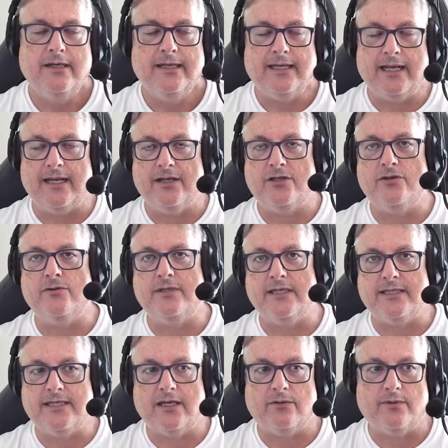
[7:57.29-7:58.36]
getting too
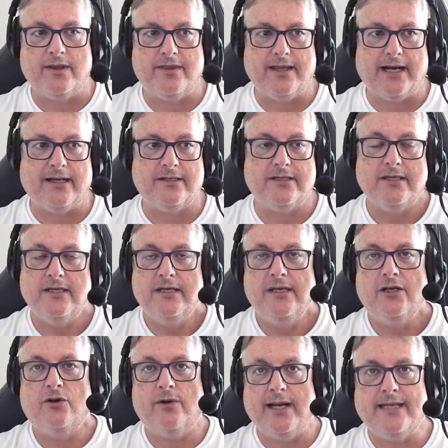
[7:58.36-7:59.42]
detailed with that.
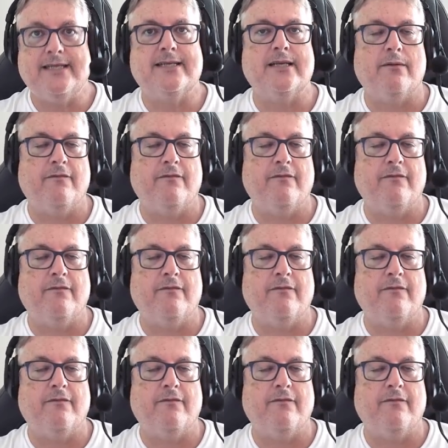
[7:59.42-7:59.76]
Create some